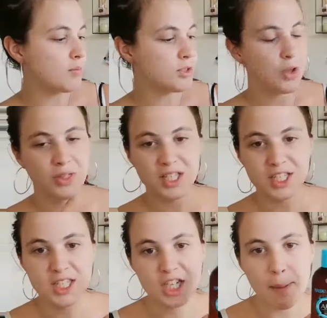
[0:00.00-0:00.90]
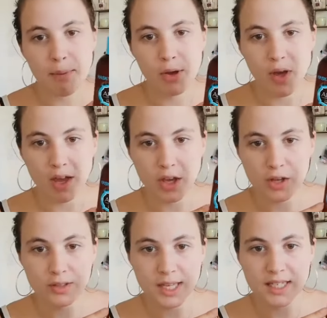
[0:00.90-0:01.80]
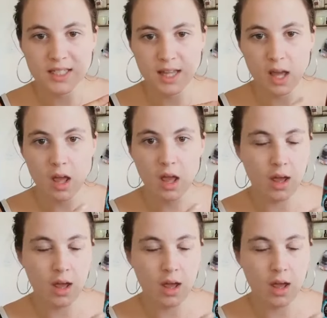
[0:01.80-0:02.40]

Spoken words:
So this is the shampoo that I use. It's the